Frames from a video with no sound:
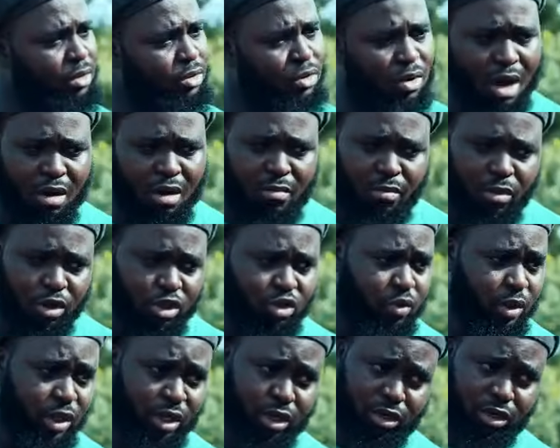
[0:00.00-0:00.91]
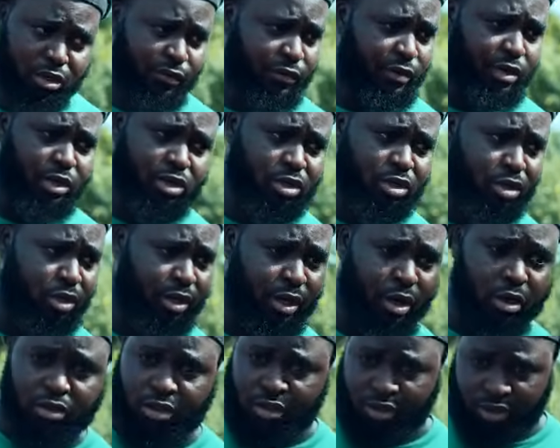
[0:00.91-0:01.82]
we love each other
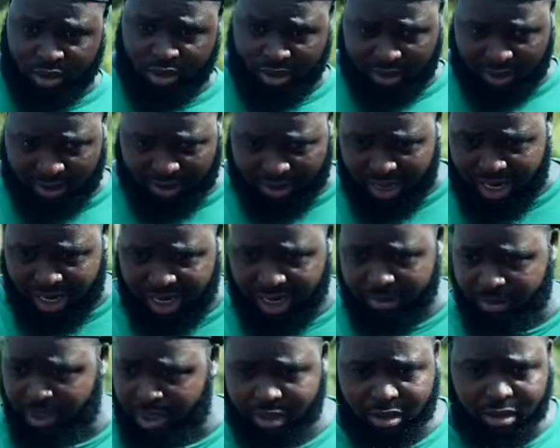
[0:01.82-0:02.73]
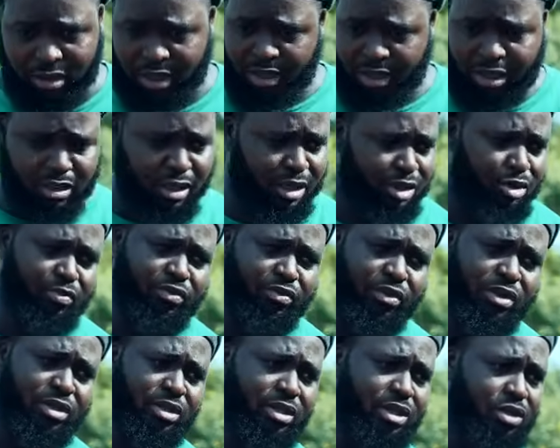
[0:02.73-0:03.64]
until this time that the
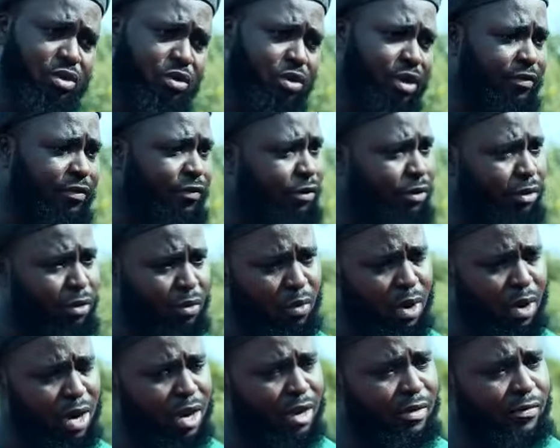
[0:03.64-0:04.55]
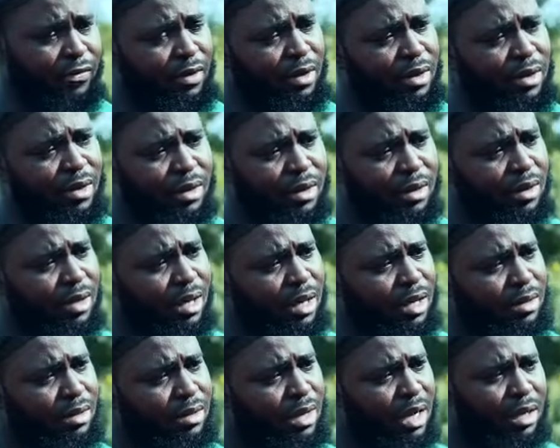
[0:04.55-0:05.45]
prince is looking for a wife.
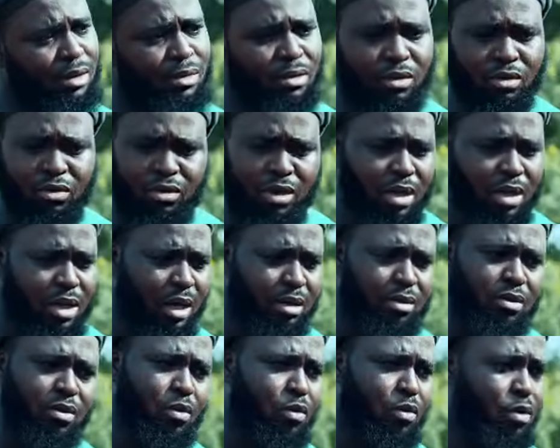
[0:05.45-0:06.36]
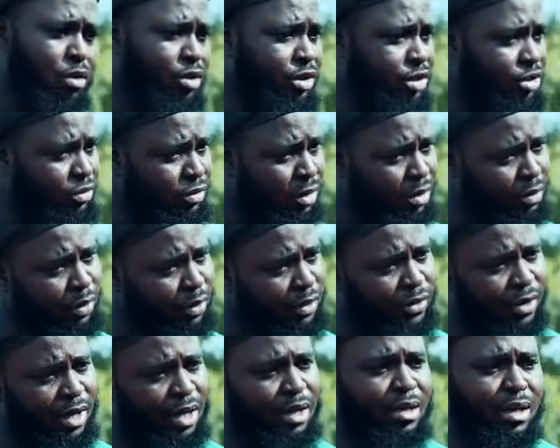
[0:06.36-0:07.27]
Yeah? I don't know what is wrong
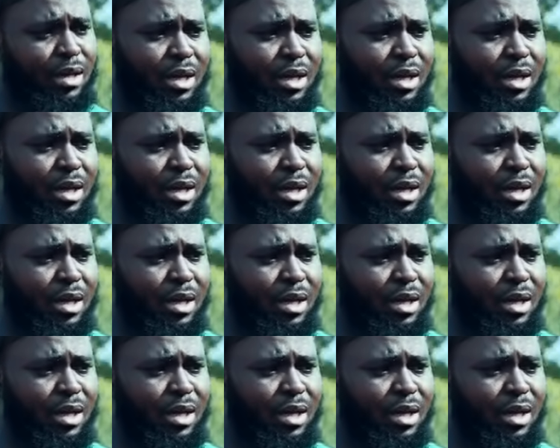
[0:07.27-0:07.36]
with her,